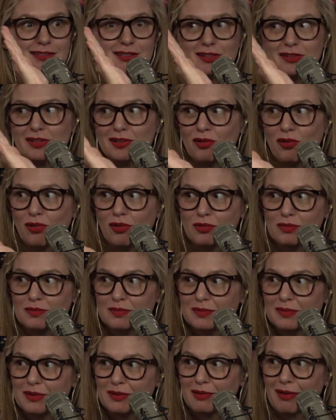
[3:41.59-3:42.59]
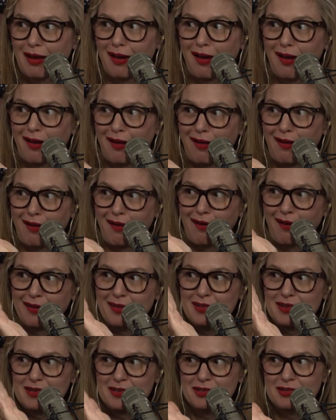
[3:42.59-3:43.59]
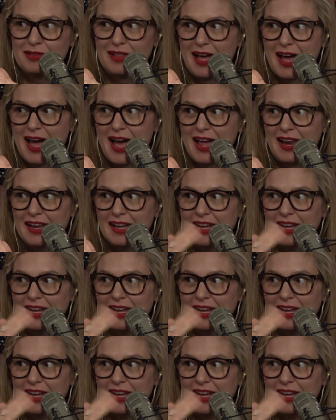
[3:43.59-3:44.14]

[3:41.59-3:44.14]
It's a little. Yeah. You can do that.